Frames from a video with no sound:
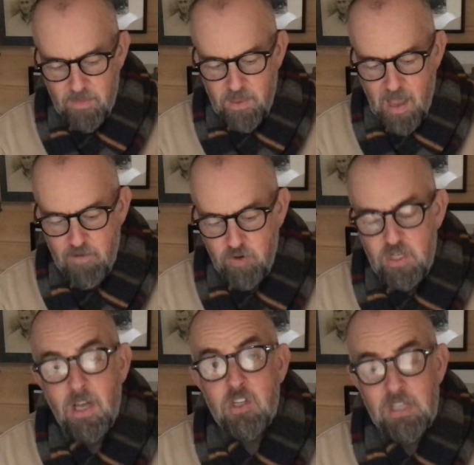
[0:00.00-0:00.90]
Every
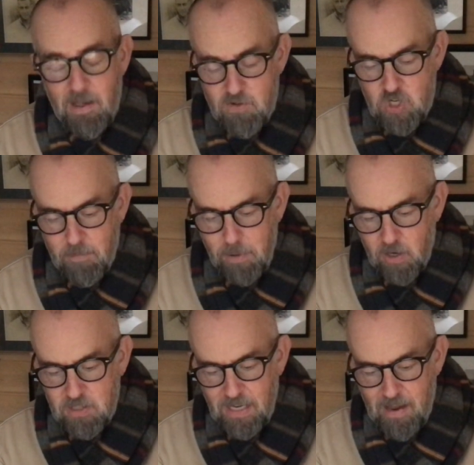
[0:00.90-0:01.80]
day a scavenging
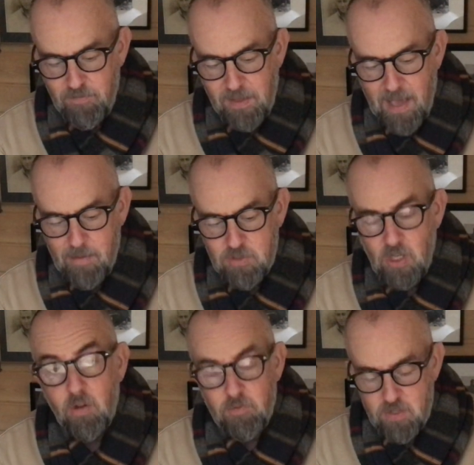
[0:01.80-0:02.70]
party left the camp to
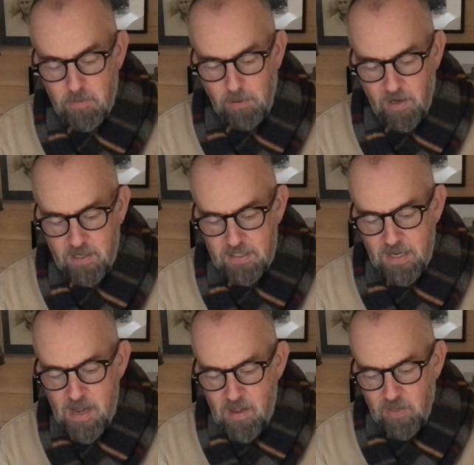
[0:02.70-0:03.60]
look for supplies.
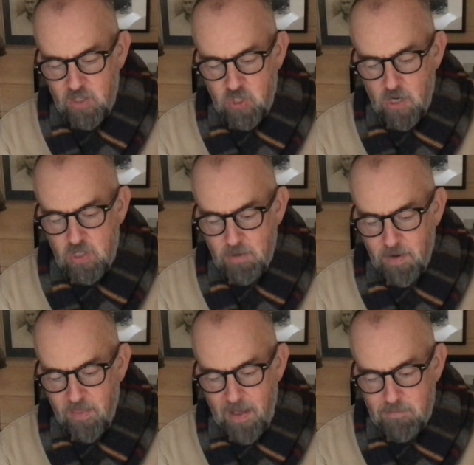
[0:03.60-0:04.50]
They searched
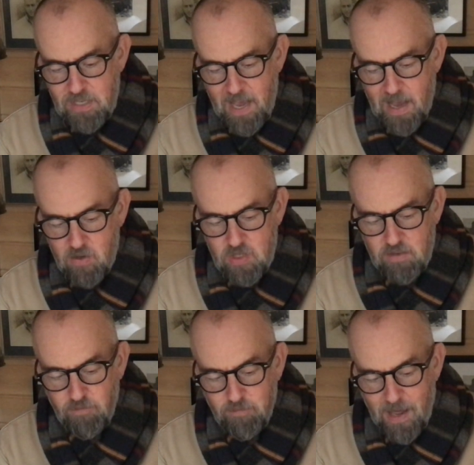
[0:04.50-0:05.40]
among the empty houses
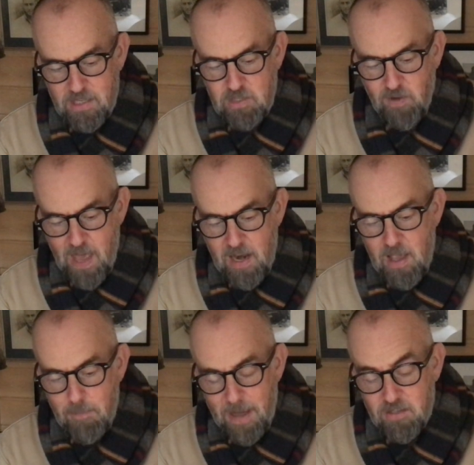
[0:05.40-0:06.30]
and flats for any
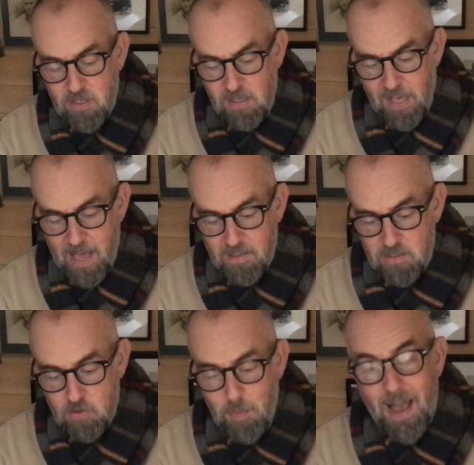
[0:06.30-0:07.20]
abandoned
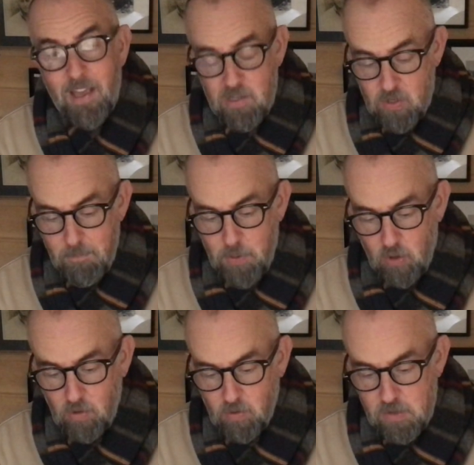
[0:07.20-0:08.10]
cans, packets and
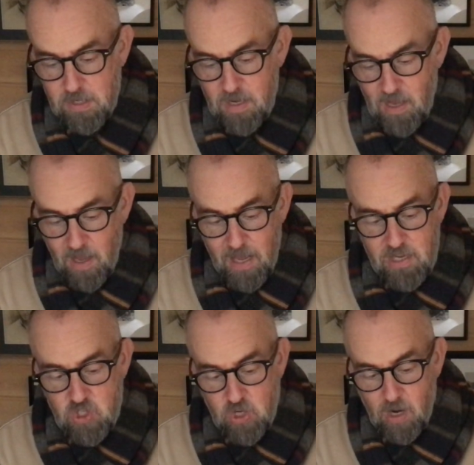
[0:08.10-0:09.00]
bottles.
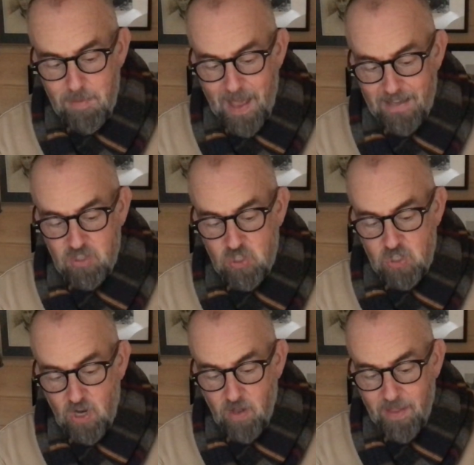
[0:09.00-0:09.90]
Each time they had to
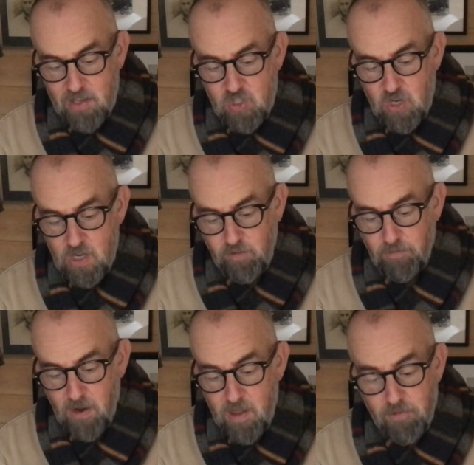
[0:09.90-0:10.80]
start their search
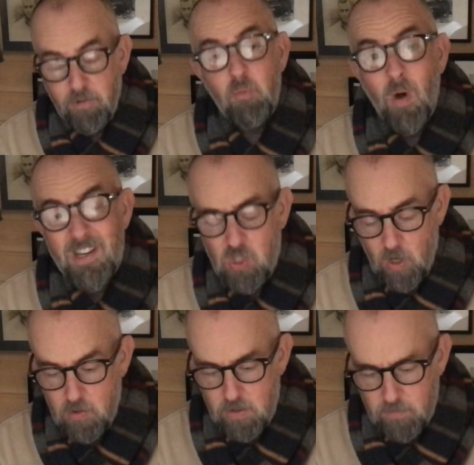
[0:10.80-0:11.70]
further from
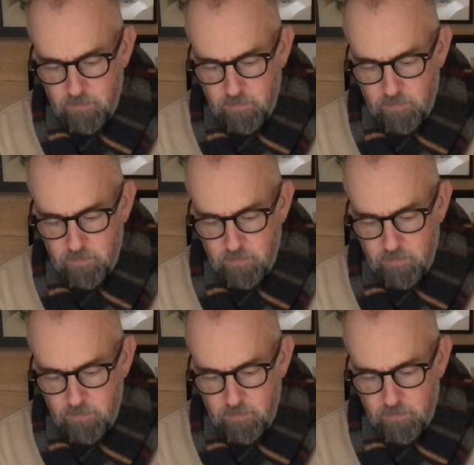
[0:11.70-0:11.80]
Waitrose.